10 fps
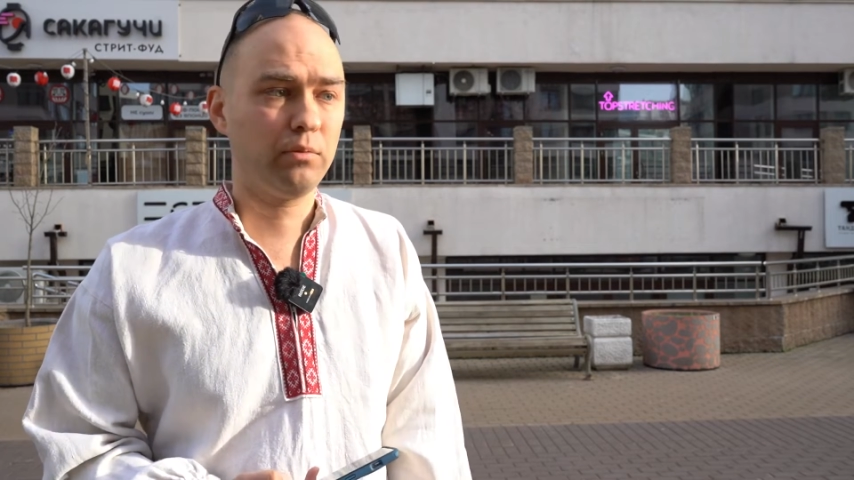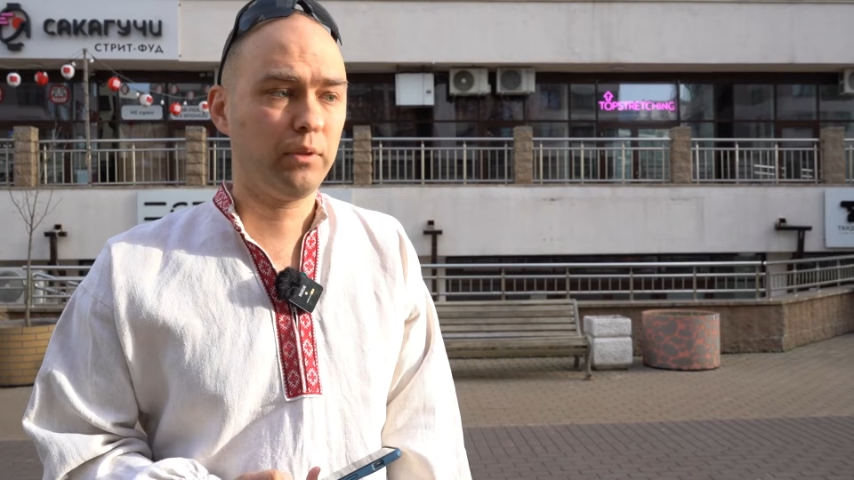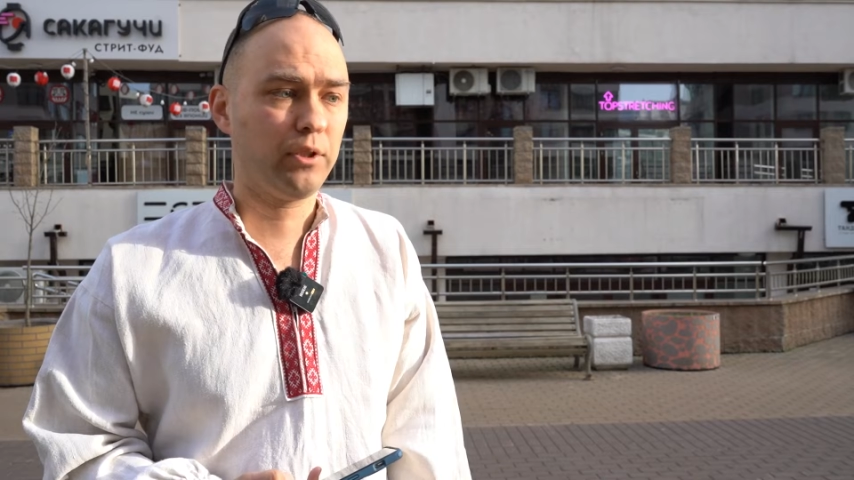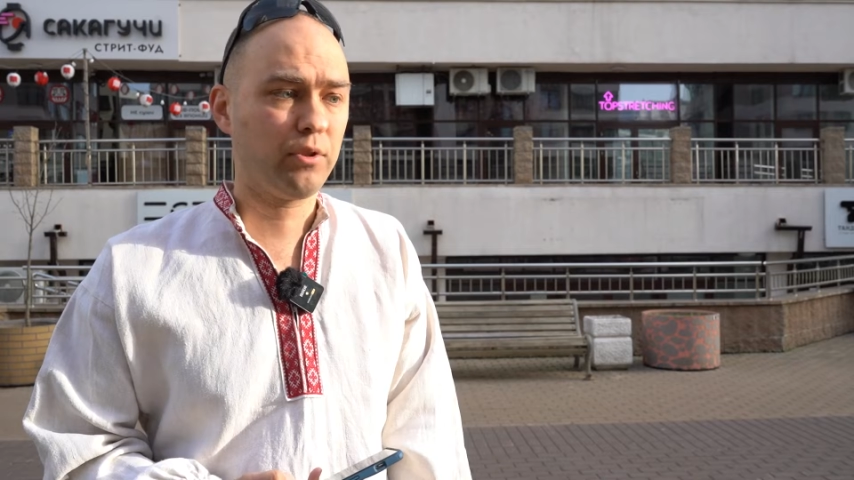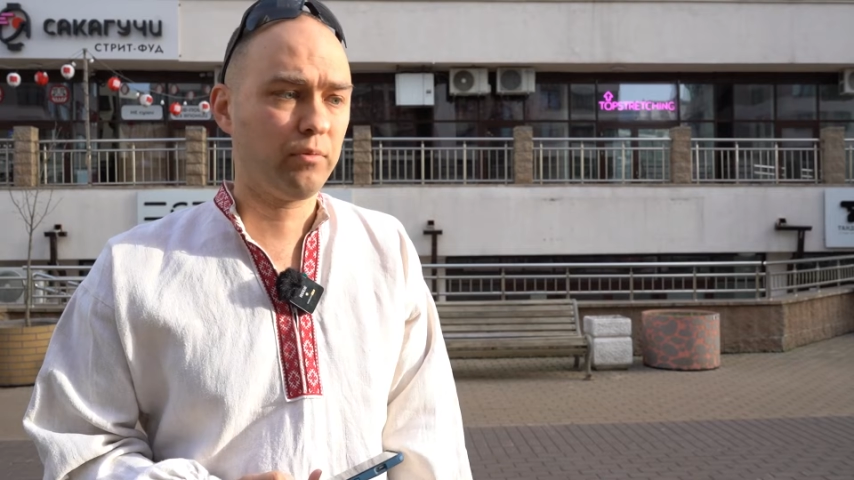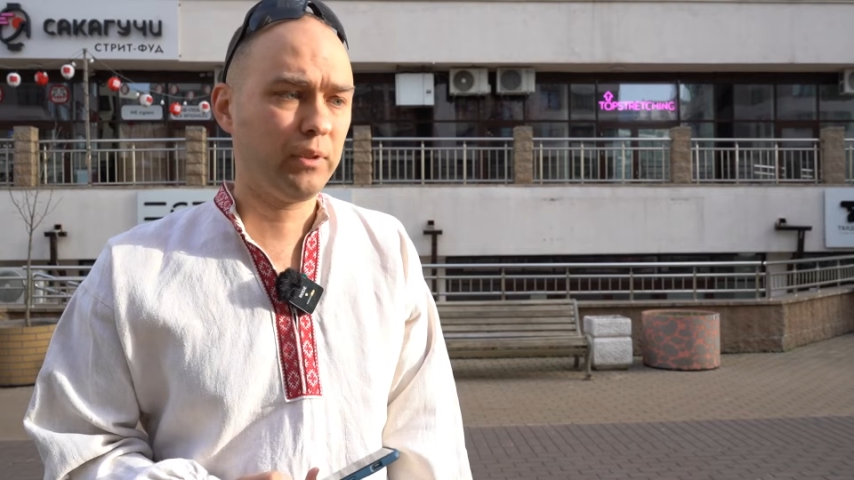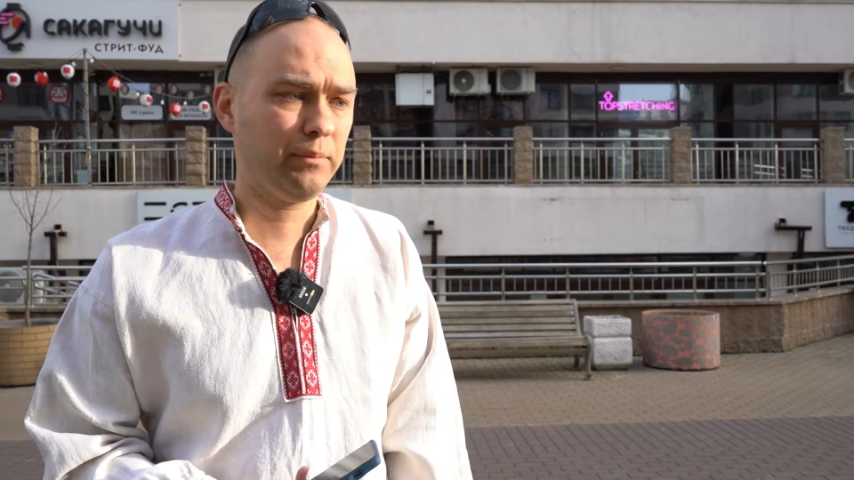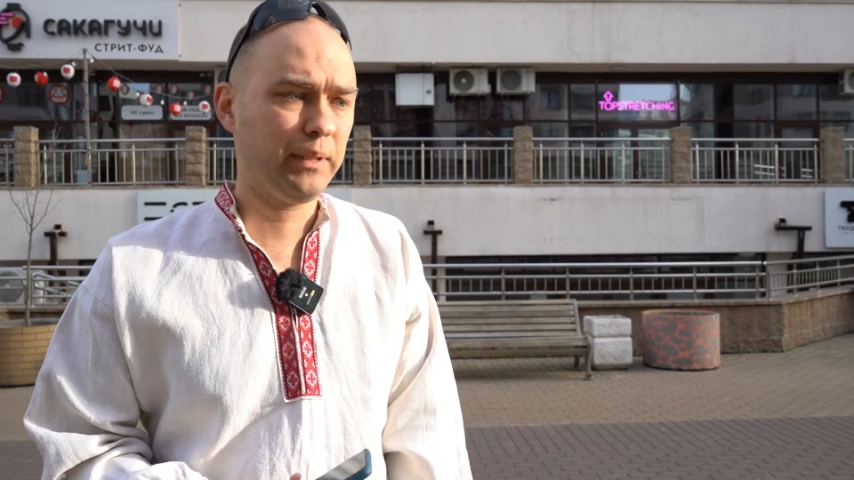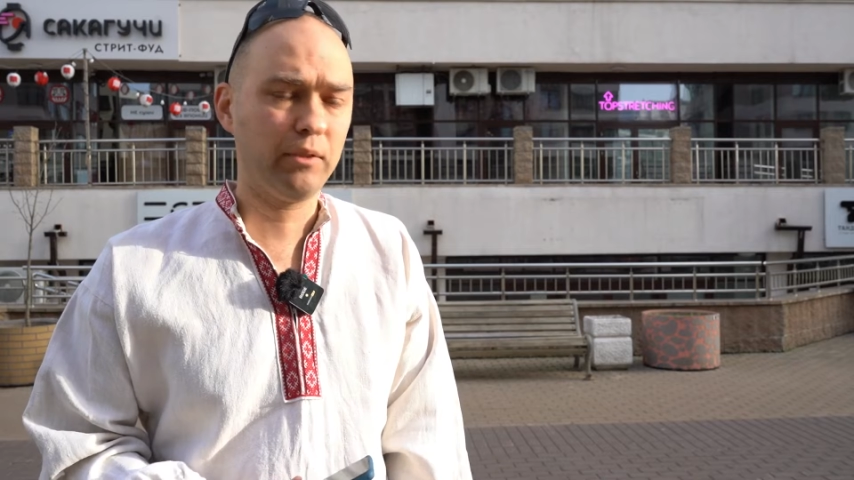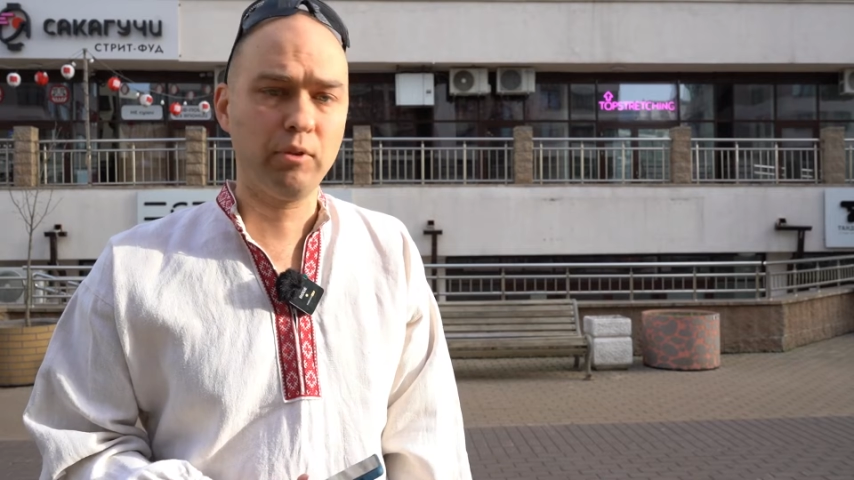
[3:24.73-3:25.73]
which will
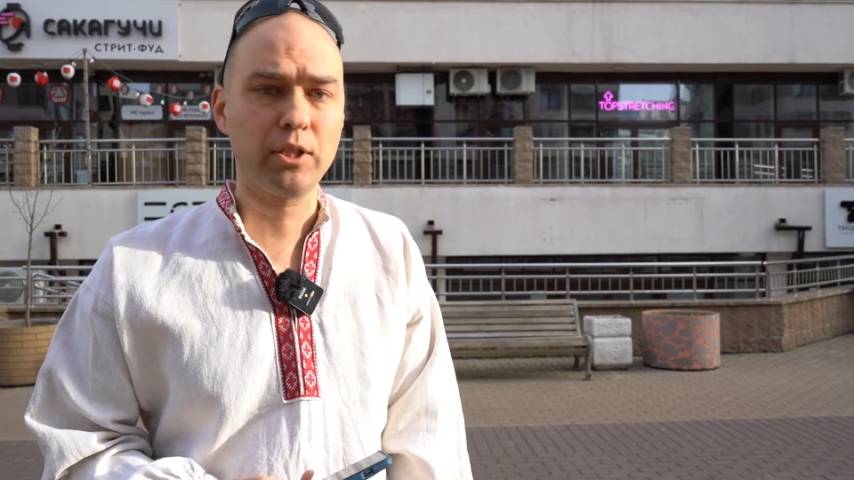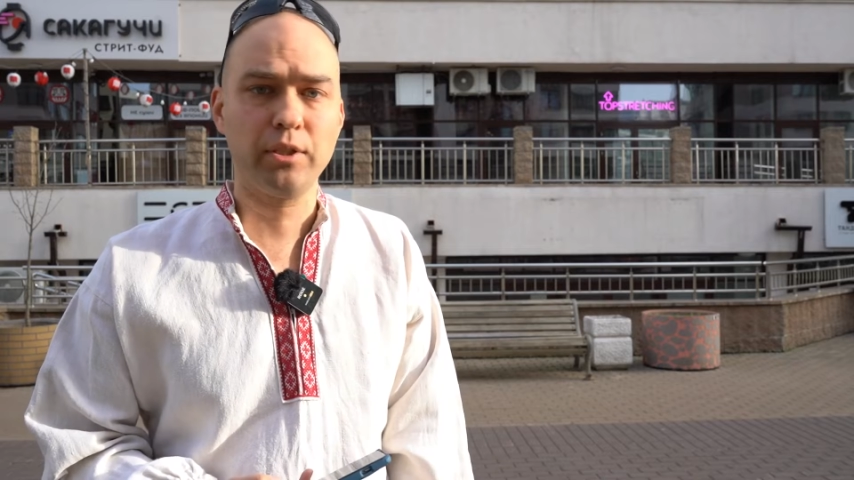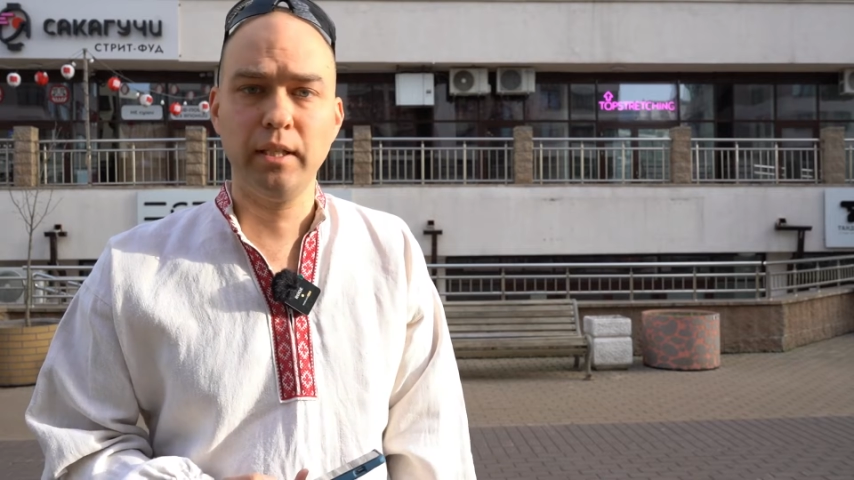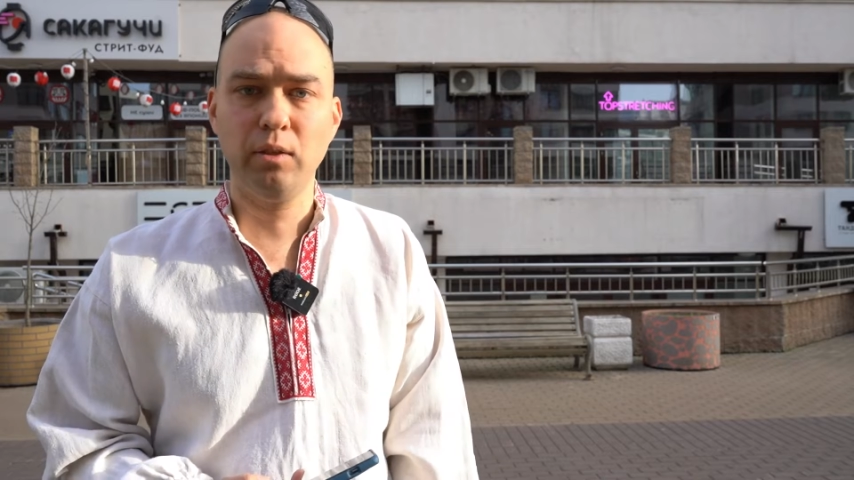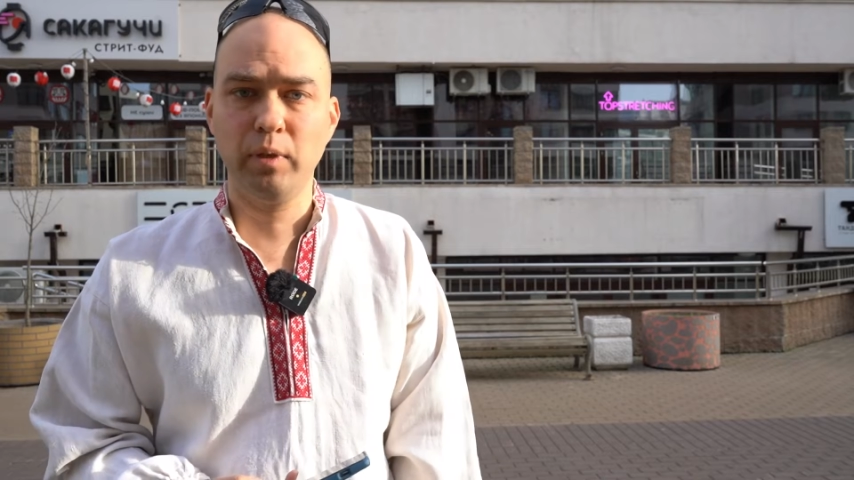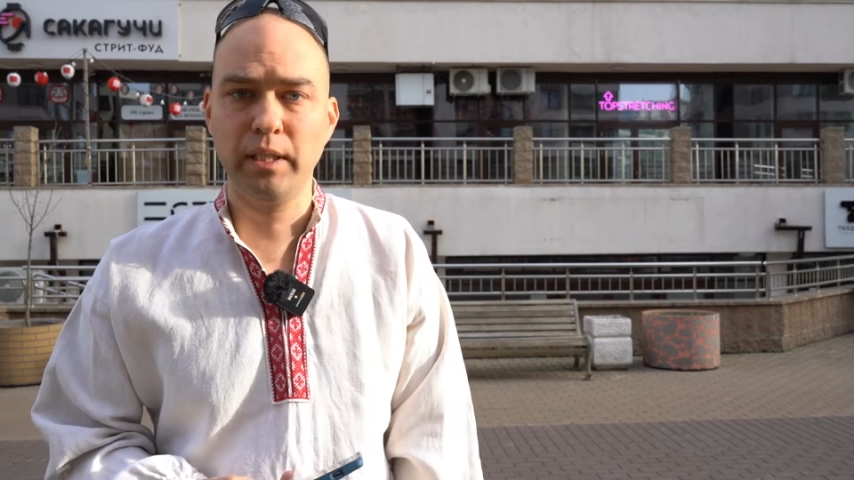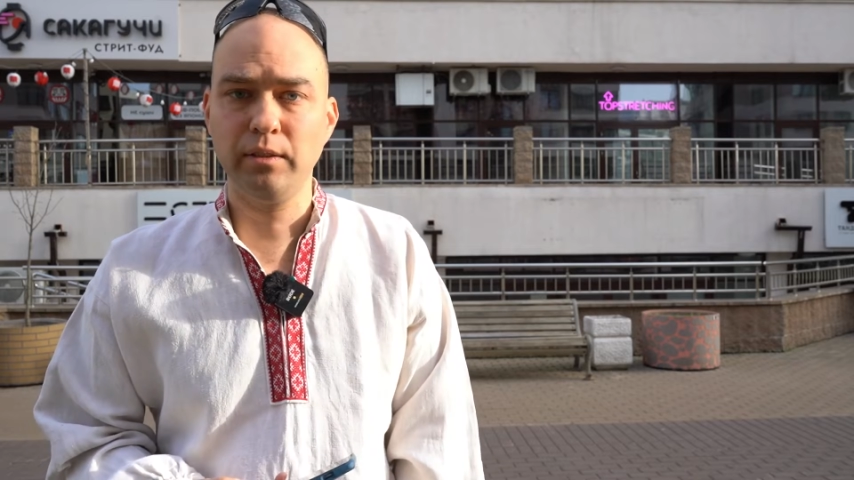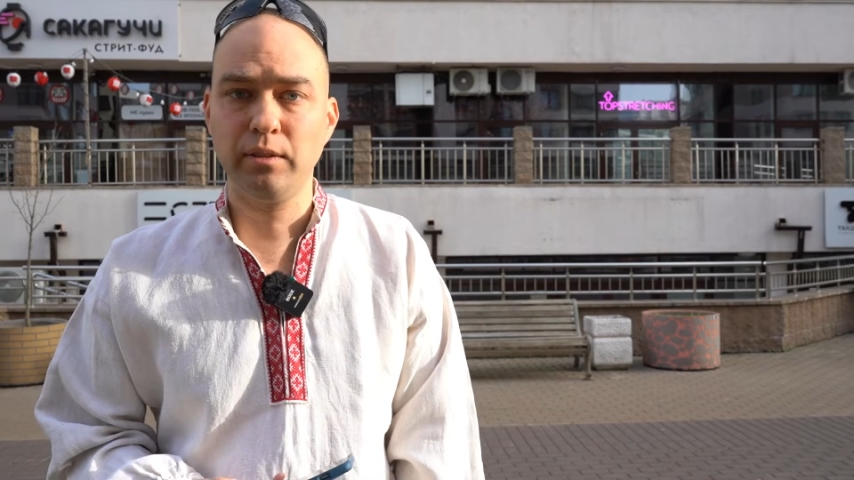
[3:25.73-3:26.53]
be in Russian anyways,